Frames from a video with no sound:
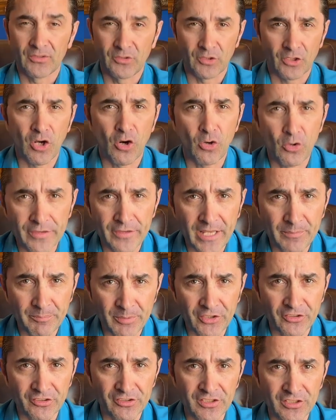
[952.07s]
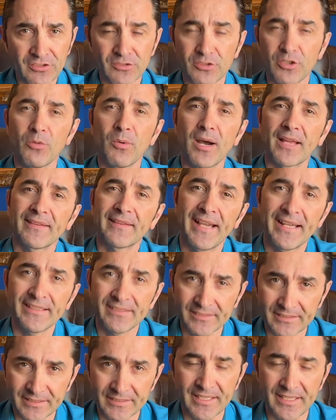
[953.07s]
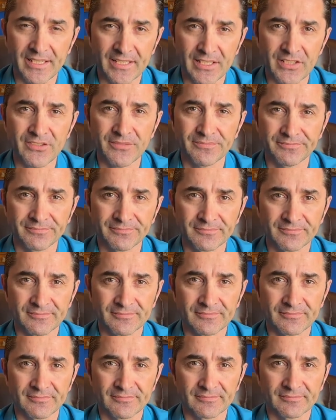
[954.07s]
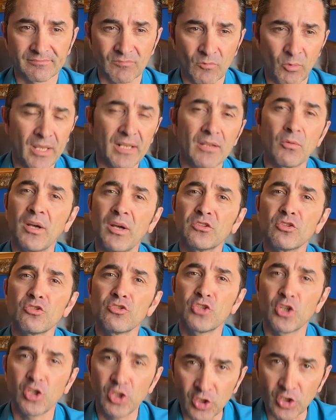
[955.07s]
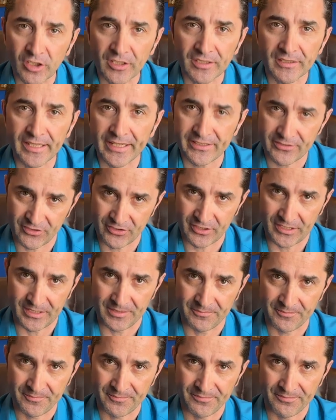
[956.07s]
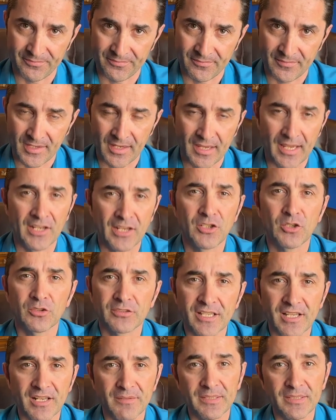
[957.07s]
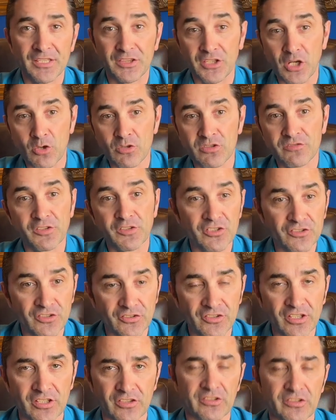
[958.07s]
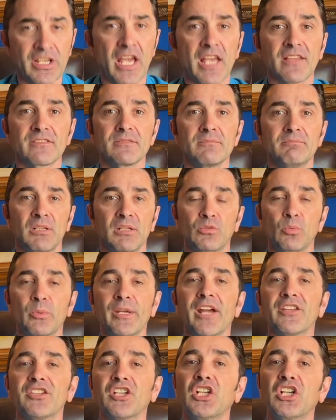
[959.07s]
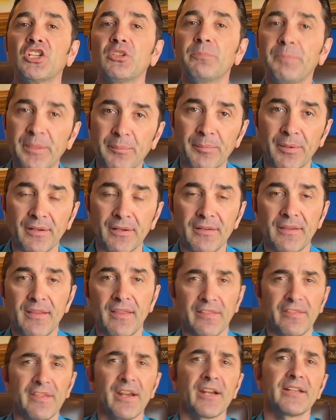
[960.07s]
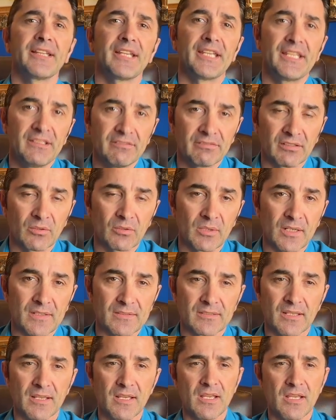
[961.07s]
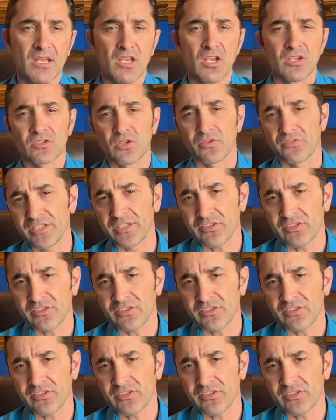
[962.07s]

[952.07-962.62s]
Do you know who that person is? You know what entity that is? Well, why don't you look and see? And you tell me those versus this. Yes, but we are the good people. They are the evil ones. So